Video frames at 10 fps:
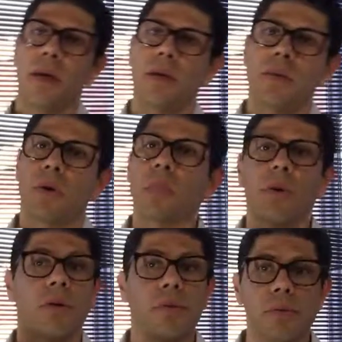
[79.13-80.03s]
and you want
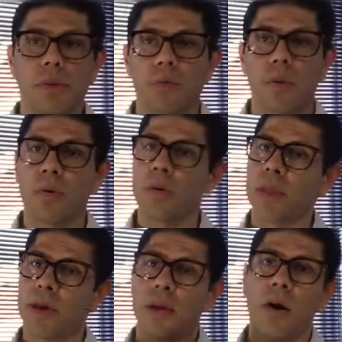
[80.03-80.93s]
to partner up with a
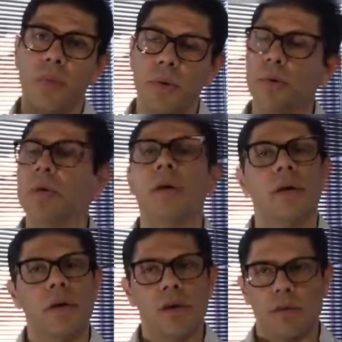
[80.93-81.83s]
broker that can help you,
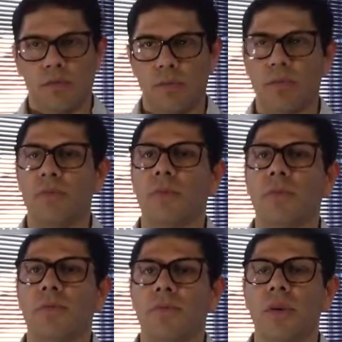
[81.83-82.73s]

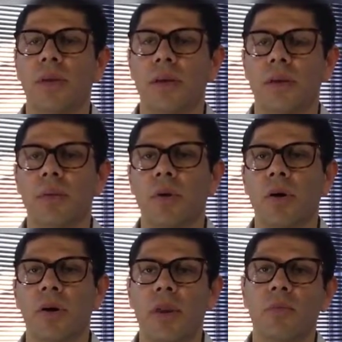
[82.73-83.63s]
feel free to give me a
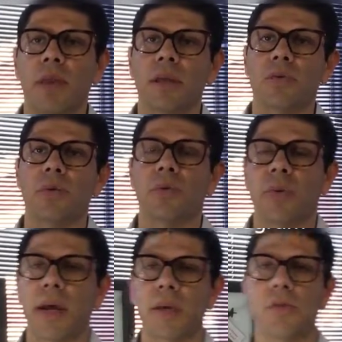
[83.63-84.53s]
call at
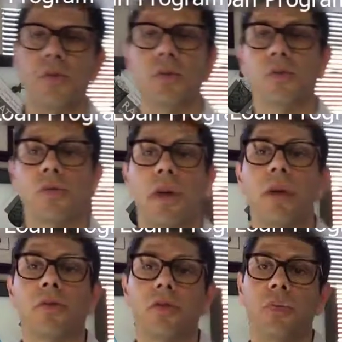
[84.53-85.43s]

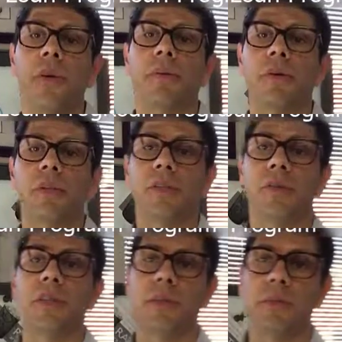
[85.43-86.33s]
818-339-2009 or shoot me an email,
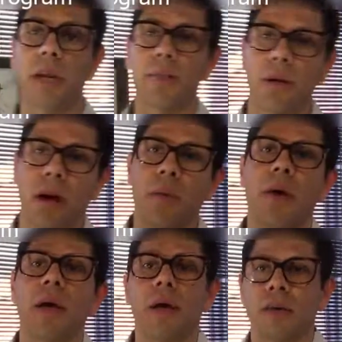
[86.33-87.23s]

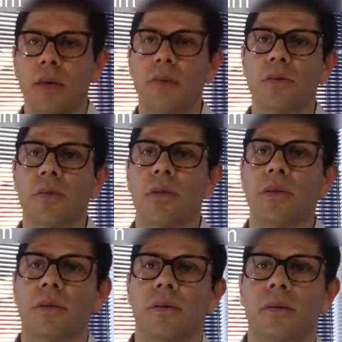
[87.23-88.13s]
Cesar@teamchatham.com. Thank you so much.